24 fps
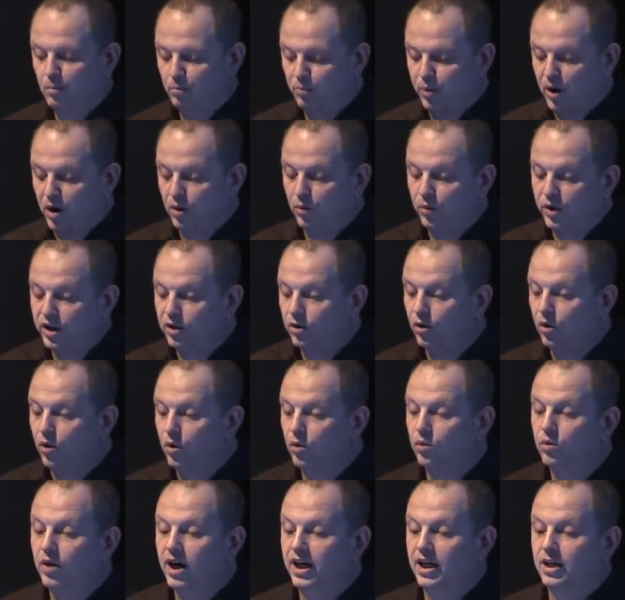But we'd
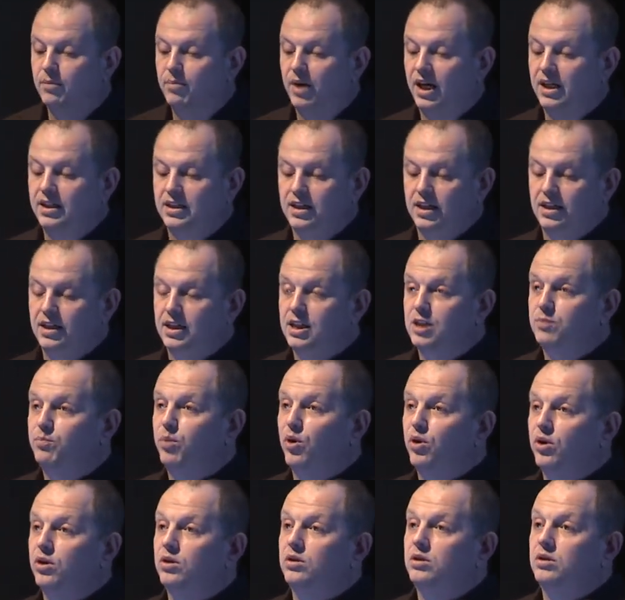already basically
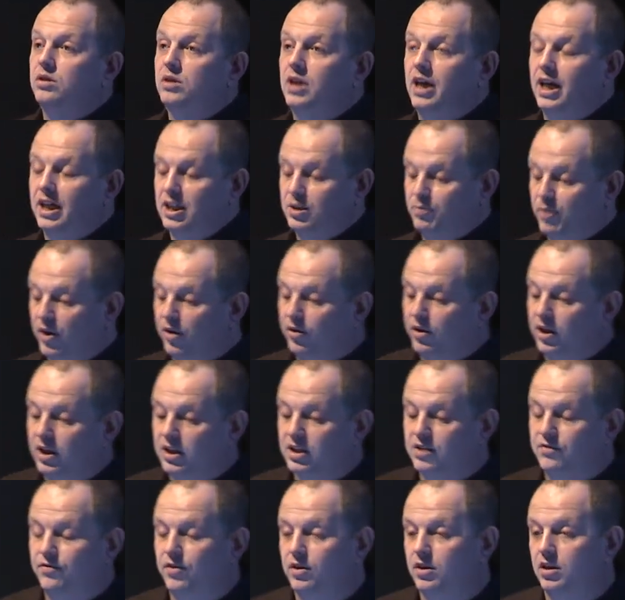spoiled the
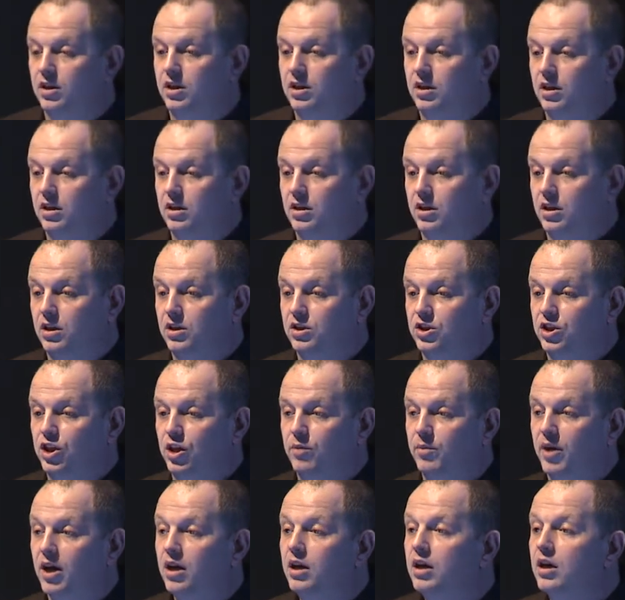experience for the
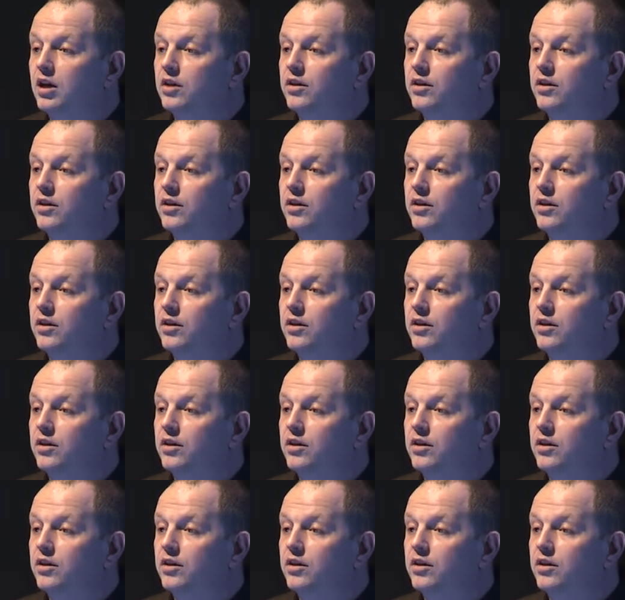consumer.